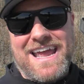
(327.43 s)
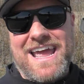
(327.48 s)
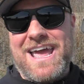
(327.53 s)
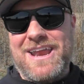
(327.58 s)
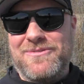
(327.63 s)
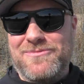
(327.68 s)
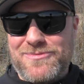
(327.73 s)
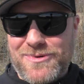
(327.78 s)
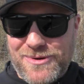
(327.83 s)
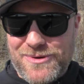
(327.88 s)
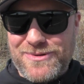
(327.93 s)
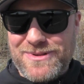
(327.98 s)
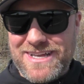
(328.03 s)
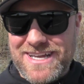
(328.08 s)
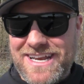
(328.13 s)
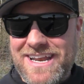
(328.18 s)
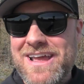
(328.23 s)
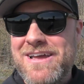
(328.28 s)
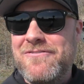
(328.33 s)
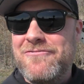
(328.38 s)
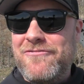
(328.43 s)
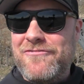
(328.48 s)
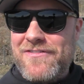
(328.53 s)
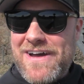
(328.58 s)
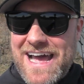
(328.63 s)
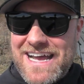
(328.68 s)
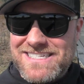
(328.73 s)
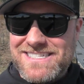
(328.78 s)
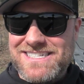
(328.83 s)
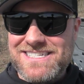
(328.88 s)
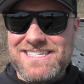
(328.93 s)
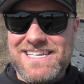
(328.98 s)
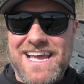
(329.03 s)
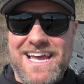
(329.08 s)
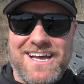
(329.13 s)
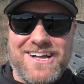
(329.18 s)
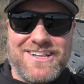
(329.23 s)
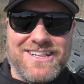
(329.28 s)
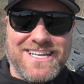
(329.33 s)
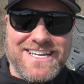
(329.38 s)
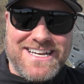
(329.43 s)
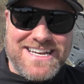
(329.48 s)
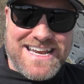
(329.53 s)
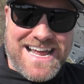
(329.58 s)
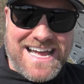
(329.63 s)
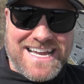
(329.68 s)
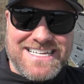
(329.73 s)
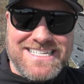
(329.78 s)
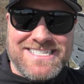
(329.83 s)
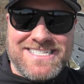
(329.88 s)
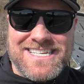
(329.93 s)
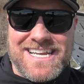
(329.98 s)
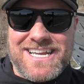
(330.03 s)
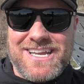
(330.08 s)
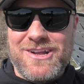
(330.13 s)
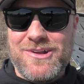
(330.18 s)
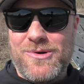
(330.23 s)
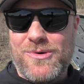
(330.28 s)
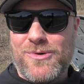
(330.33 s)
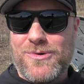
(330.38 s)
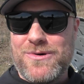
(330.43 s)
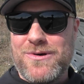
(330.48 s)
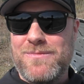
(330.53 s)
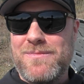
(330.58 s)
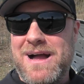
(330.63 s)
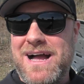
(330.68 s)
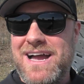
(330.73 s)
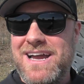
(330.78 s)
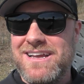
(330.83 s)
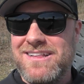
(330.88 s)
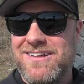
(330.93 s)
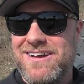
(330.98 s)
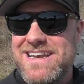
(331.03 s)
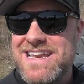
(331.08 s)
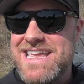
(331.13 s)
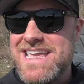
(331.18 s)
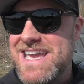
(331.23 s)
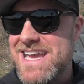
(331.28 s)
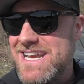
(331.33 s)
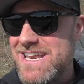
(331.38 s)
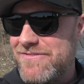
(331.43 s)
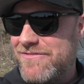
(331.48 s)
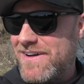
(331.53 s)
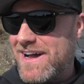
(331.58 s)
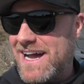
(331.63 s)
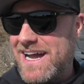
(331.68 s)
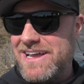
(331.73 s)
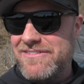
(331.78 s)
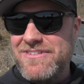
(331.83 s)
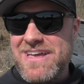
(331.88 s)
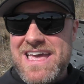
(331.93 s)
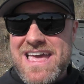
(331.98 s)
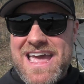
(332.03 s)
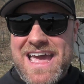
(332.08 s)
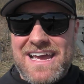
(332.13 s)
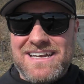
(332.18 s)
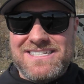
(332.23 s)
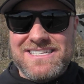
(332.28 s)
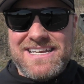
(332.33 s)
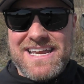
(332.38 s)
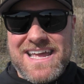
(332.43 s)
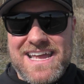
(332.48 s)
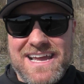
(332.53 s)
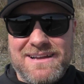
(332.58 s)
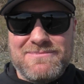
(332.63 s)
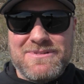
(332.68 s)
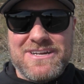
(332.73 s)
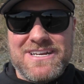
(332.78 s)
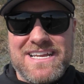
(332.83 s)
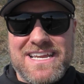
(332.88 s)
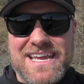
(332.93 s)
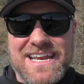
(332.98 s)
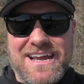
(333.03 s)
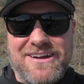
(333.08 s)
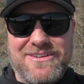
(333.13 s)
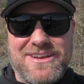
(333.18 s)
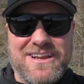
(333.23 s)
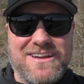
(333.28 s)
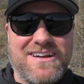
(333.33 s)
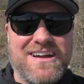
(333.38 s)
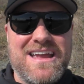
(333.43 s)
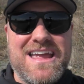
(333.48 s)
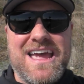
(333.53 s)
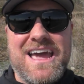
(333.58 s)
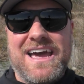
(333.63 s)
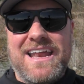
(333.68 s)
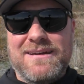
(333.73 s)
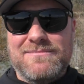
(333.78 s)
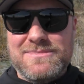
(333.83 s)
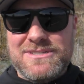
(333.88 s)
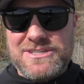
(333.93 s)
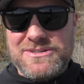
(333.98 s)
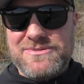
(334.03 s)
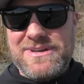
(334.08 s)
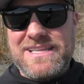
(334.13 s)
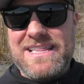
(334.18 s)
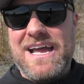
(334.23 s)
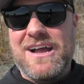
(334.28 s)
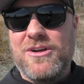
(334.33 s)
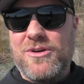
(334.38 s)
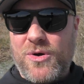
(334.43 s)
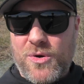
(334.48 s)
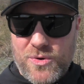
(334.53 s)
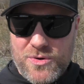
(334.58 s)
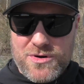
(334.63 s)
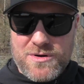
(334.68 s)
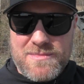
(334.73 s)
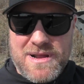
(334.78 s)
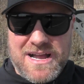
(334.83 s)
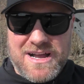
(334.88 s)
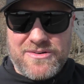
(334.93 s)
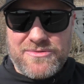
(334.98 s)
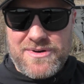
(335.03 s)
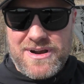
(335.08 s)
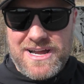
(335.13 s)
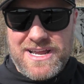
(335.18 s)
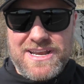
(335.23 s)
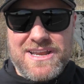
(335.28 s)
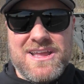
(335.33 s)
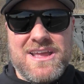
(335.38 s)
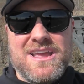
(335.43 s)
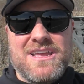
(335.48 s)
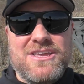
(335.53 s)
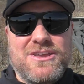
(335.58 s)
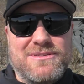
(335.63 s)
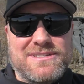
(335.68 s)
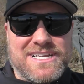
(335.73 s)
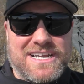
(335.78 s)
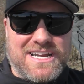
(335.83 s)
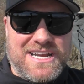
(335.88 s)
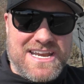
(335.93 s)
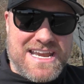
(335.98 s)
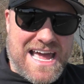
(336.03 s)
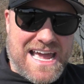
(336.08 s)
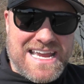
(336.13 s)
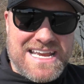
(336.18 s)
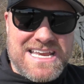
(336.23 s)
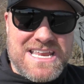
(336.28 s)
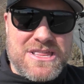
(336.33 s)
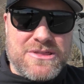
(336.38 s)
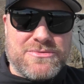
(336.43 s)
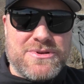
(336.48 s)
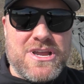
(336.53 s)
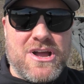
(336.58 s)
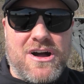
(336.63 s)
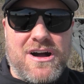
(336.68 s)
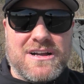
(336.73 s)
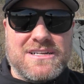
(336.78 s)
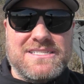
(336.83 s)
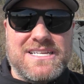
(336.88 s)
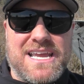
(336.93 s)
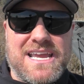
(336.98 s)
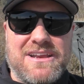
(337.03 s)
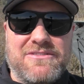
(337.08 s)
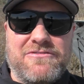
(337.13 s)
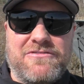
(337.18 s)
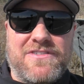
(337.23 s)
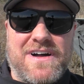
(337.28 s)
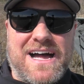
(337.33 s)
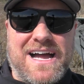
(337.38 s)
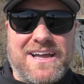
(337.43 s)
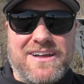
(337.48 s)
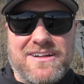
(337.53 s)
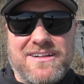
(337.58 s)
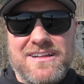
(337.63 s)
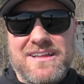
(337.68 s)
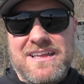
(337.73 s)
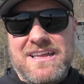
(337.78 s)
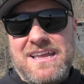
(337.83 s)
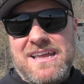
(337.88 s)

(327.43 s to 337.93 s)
and rolling, fast as hell, 9-second quarter mile on E85. And today I'm gonna get out here and I'm doing that quarter mile run using a 93 octane file.